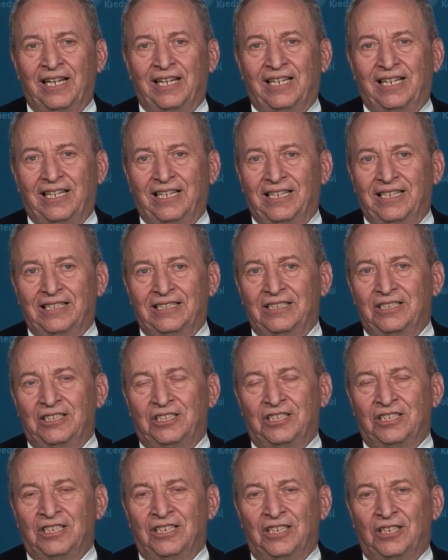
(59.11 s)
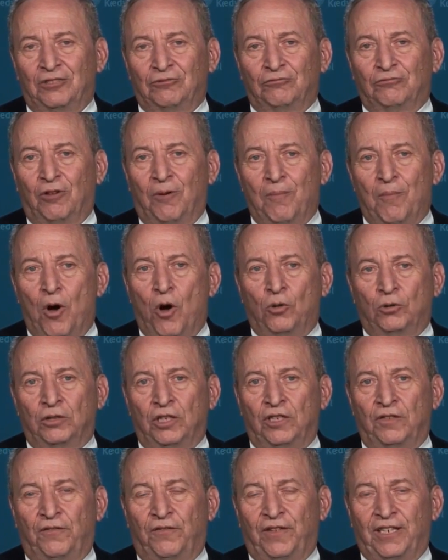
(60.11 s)
is
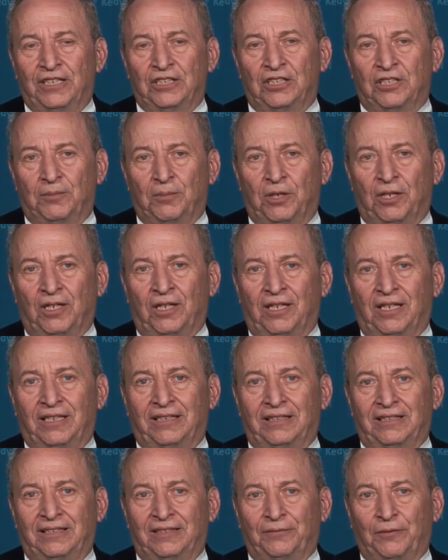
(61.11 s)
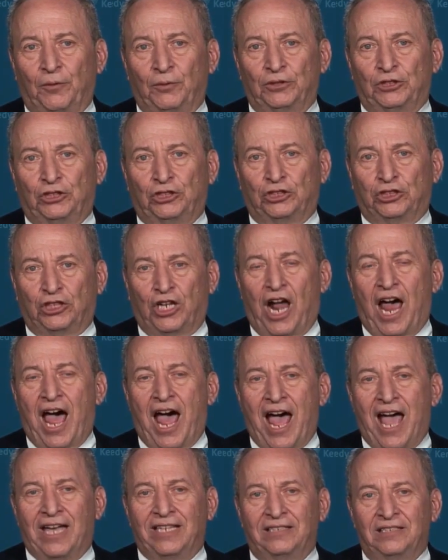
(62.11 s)
remotely feasible, and if it was
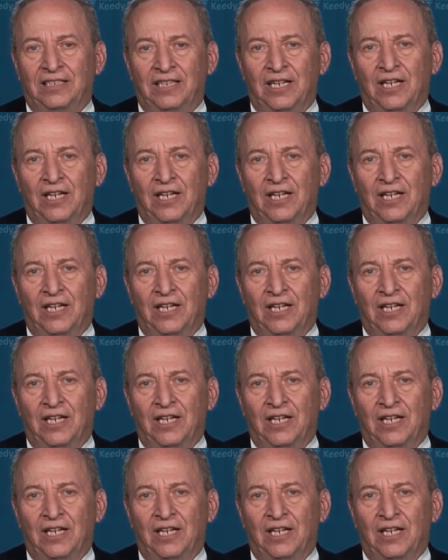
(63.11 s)
tried,